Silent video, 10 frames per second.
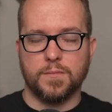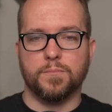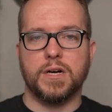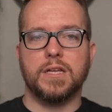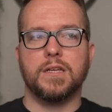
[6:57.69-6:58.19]

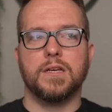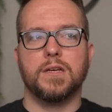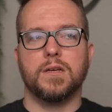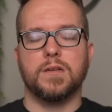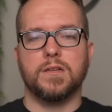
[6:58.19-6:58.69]
But
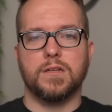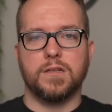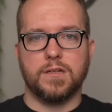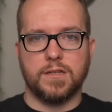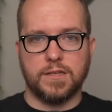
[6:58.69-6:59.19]

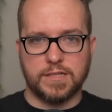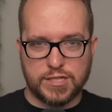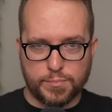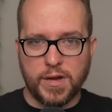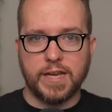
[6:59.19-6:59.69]

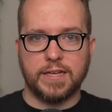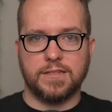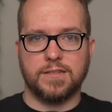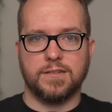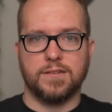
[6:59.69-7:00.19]

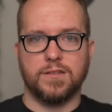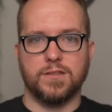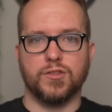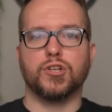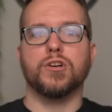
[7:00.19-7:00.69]
despite
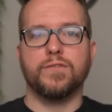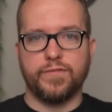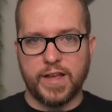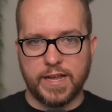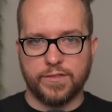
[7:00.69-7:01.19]
the good
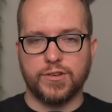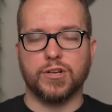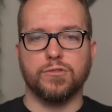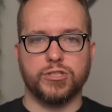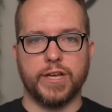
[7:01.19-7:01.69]
faith
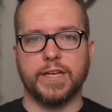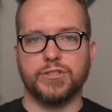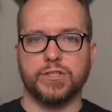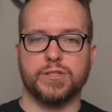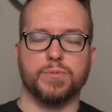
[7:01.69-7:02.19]

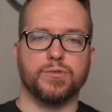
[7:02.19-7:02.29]
negotiations